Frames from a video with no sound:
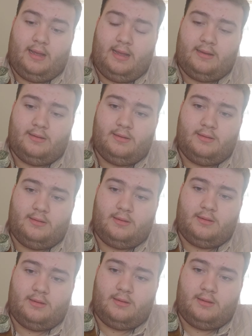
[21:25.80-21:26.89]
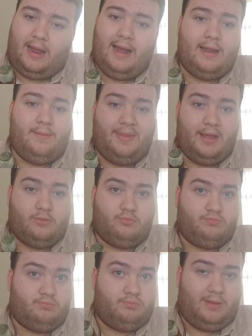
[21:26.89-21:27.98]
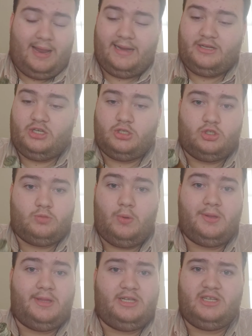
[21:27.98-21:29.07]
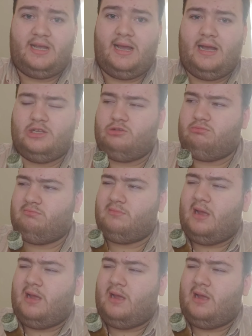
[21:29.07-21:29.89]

And I am now lighting and smoking these cigars